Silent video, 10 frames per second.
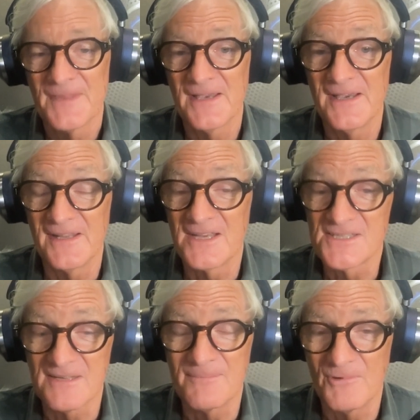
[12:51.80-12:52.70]
And I
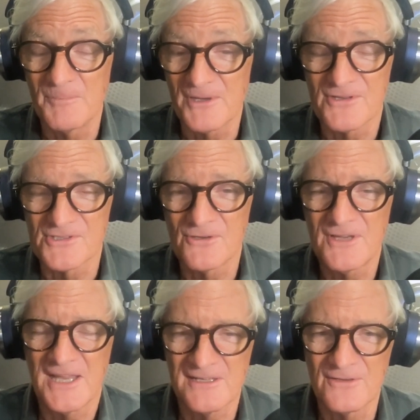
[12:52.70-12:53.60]
said, well, because your
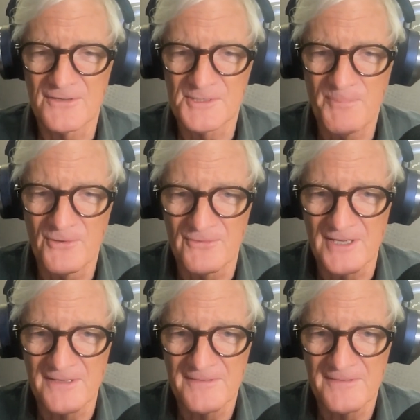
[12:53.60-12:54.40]
catalogue is boring.